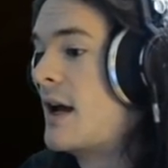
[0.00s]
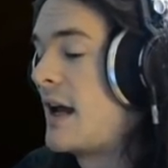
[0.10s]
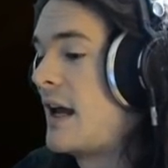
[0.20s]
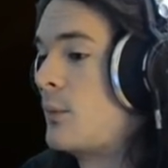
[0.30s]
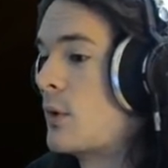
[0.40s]

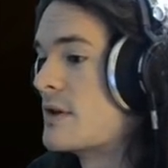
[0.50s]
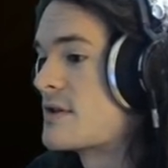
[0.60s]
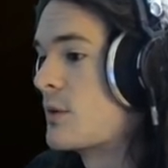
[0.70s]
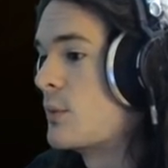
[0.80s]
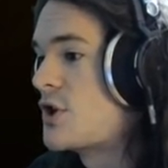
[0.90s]
and ones
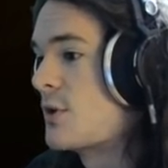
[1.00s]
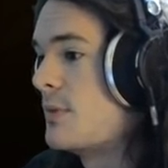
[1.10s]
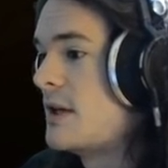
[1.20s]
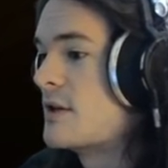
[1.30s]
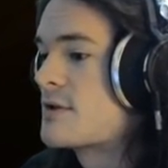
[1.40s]
that we should
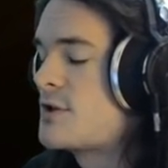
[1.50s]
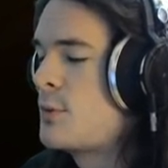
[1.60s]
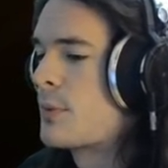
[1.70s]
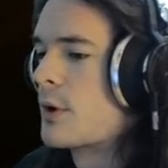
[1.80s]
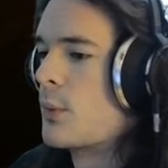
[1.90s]
be
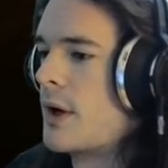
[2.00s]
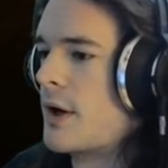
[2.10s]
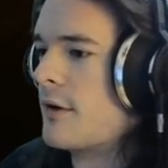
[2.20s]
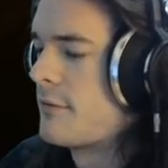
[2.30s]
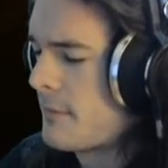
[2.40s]
super
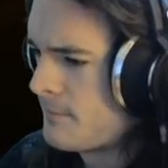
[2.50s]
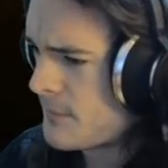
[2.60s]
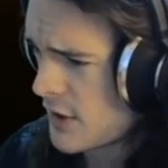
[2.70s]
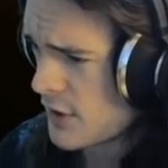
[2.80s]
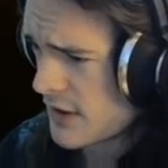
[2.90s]
aware of
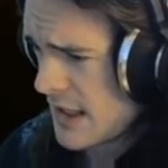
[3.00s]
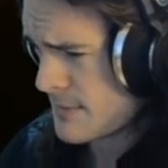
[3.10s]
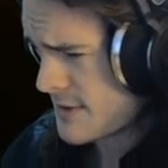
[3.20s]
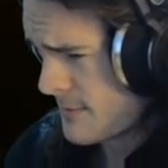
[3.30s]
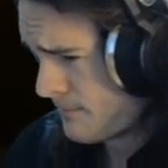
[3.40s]
in our games.